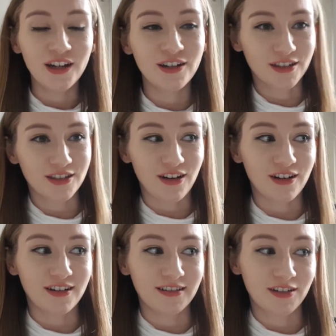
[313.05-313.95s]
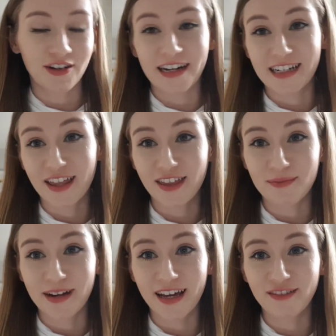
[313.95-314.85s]
hooked on creating a
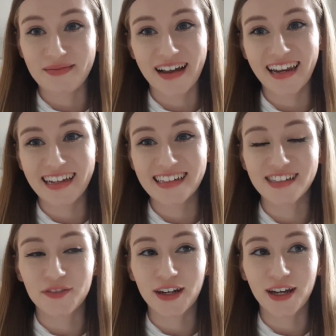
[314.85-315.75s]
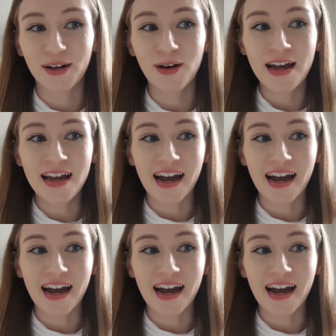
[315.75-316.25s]
thumbnail for my latest video,